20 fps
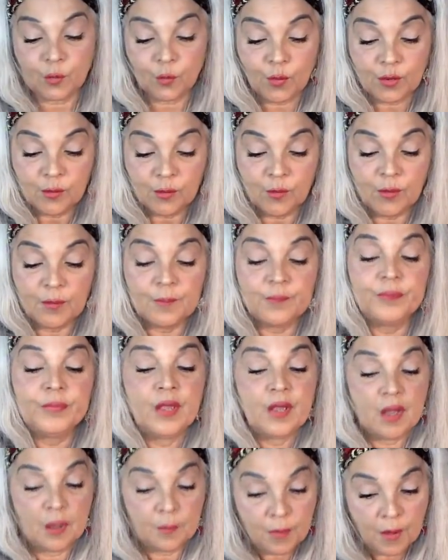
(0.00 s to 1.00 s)
wanted one?
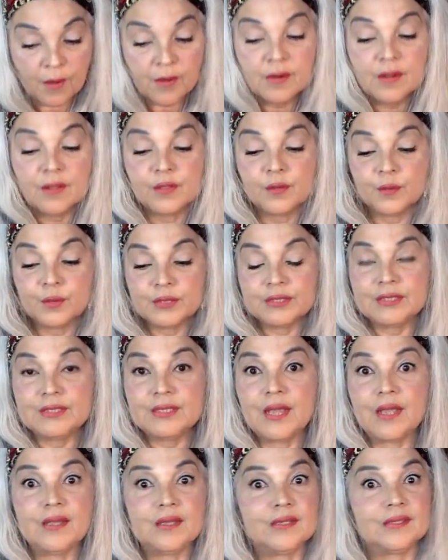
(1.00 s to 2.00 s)
I bought another one
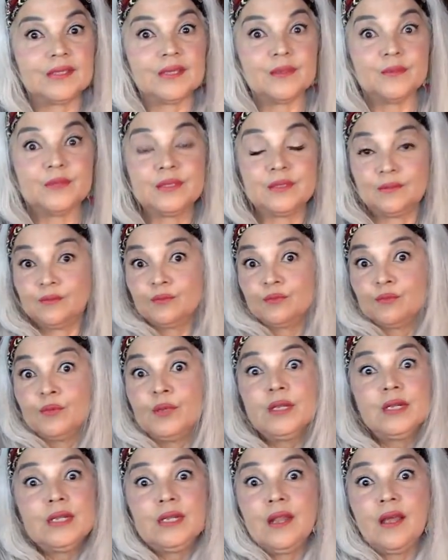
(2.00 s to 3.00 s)
today because I
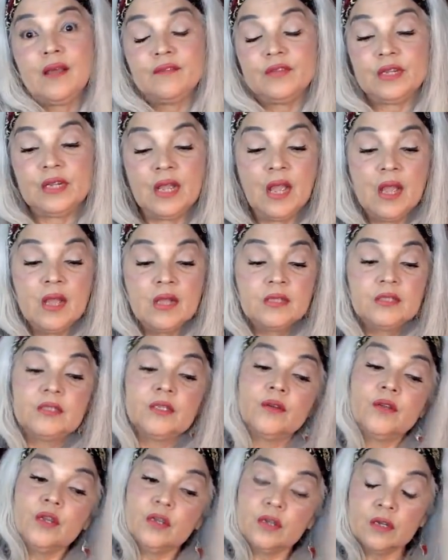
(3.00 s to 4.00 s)
really love it. So
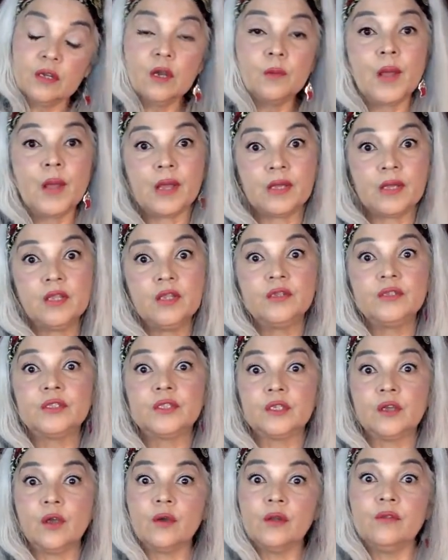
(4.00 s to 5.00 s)
you can go back and use
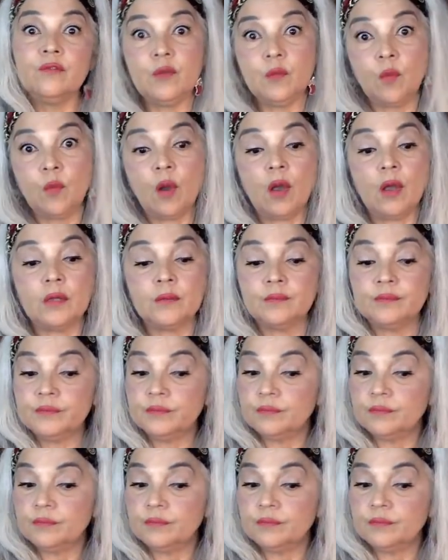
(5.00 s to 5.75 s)
the code if you want.